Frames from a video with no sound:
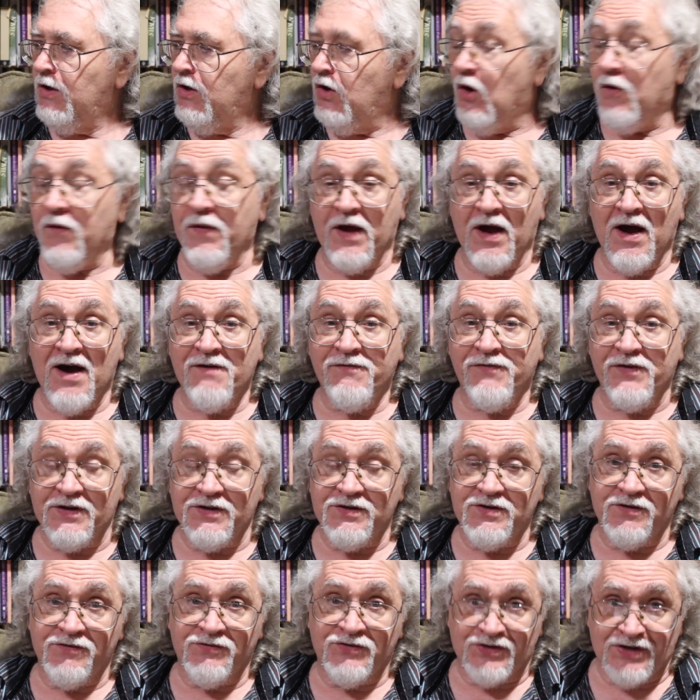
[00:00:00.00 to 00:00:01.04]
On the
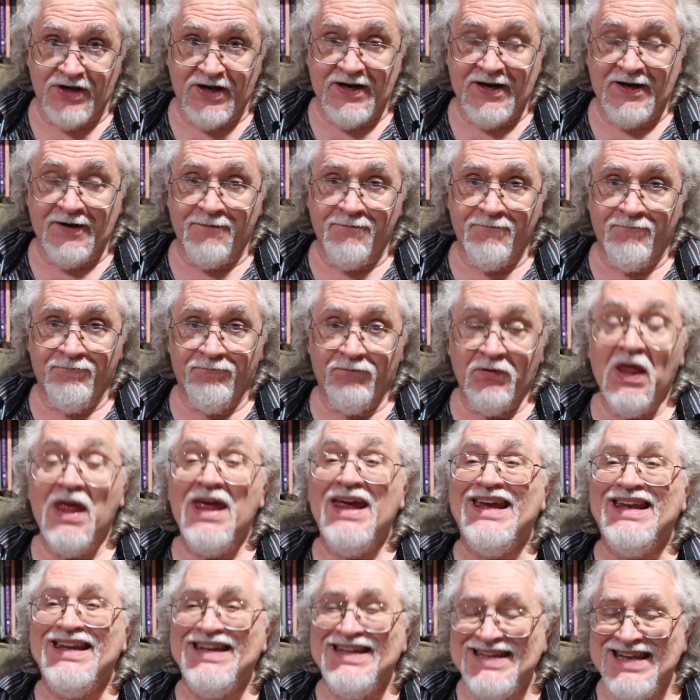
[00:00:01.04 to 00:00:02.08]
offensive side,
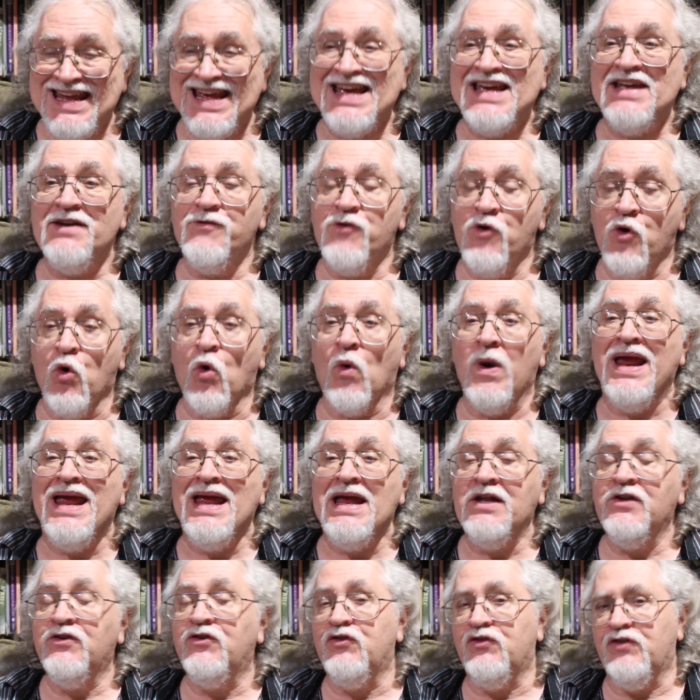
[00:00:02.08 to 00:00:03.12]
did
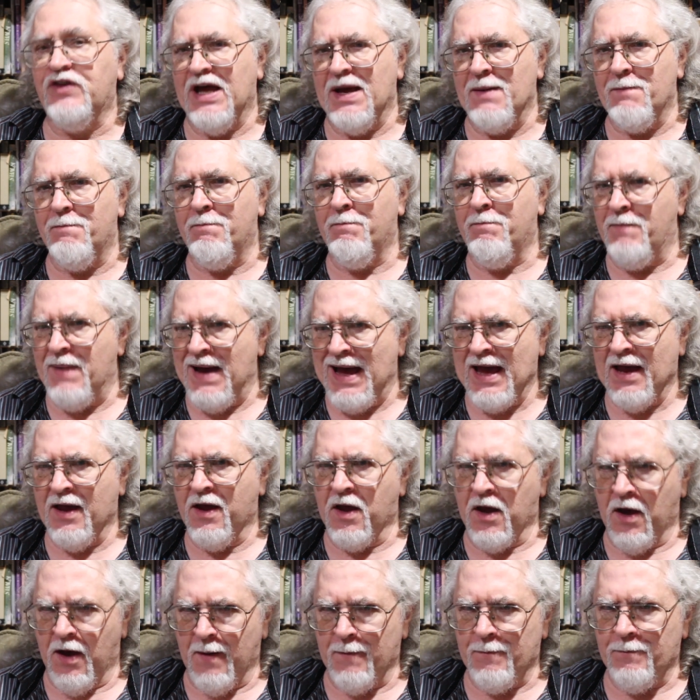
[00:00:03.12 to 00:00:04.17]
Greene step
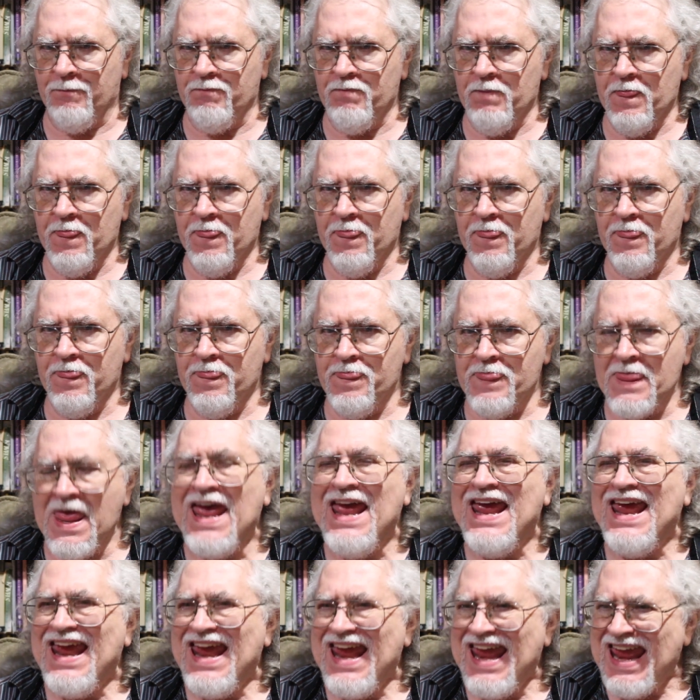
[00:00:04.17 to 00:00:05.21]
back up?
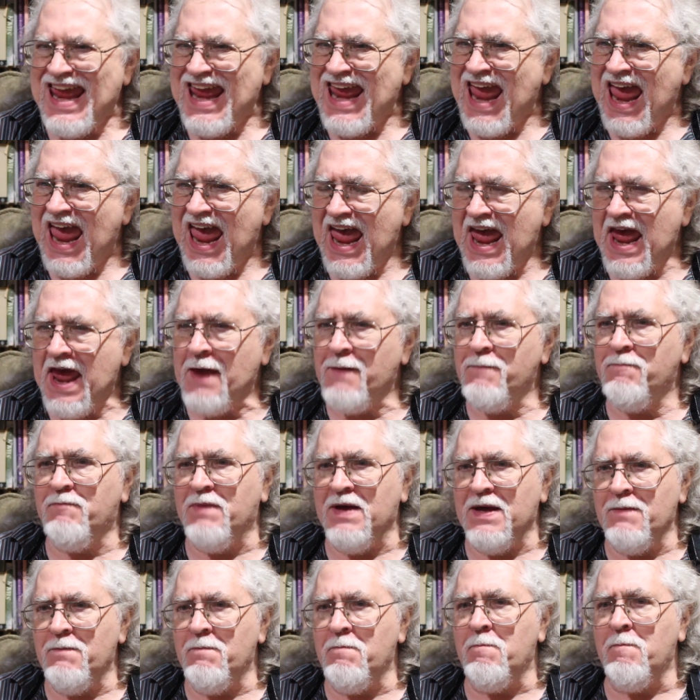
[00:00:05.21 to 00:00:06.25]
He had
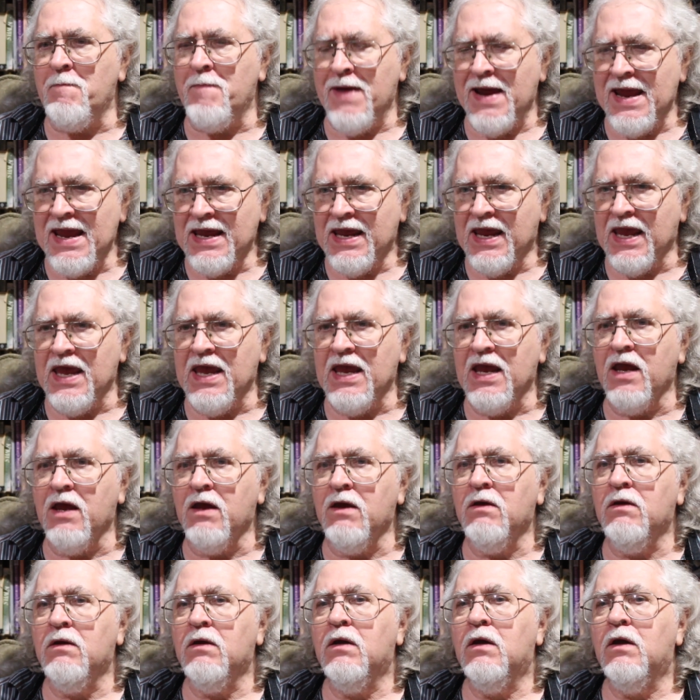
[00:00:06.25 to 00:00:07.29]
been
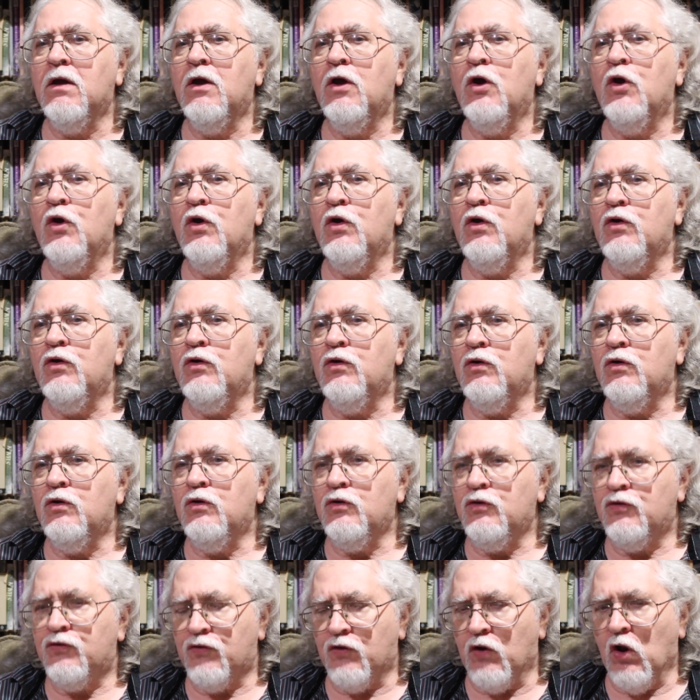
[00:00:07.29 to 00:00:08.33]
making
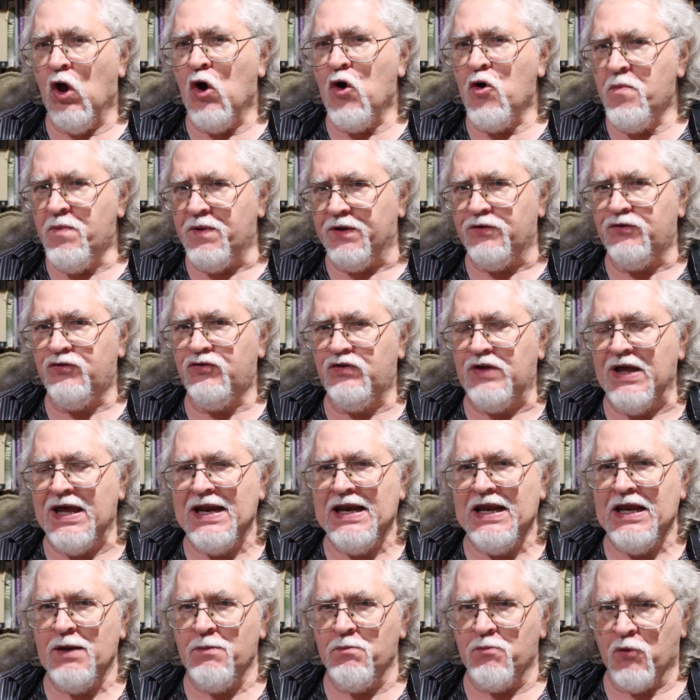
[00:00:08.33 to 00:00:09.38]
slow but
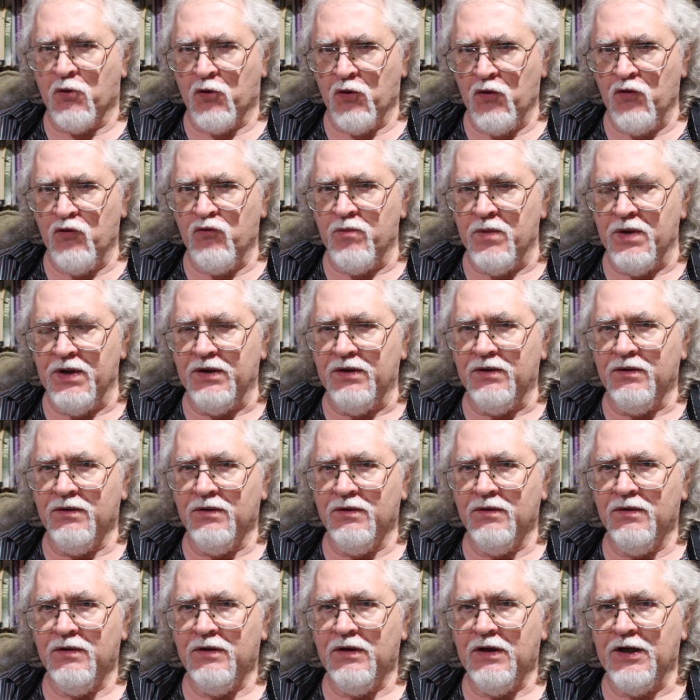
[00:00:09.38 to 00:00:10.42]
steady improvement
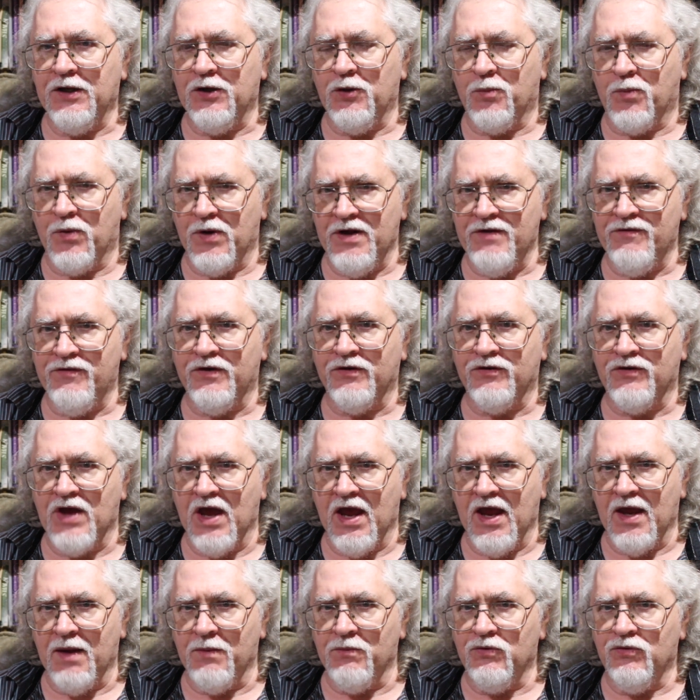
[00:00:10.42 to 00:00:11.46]
in the previous
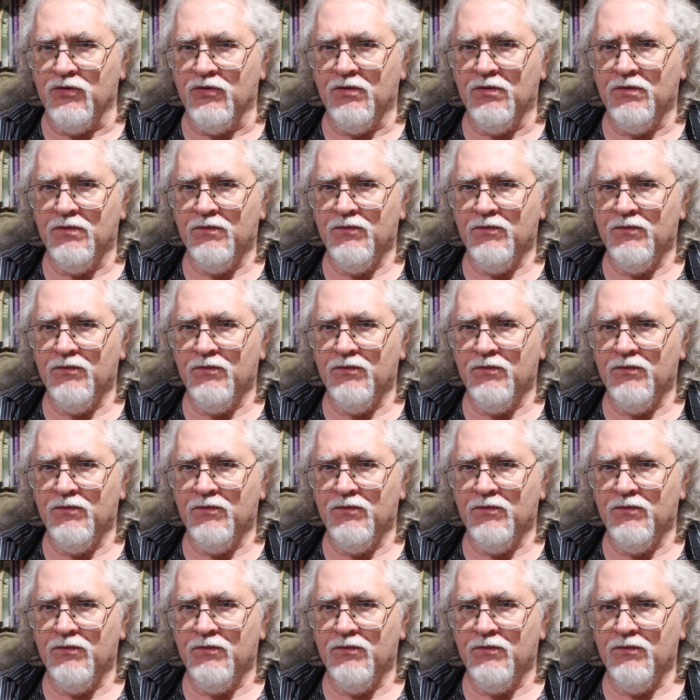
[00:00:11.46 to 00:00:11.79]
games.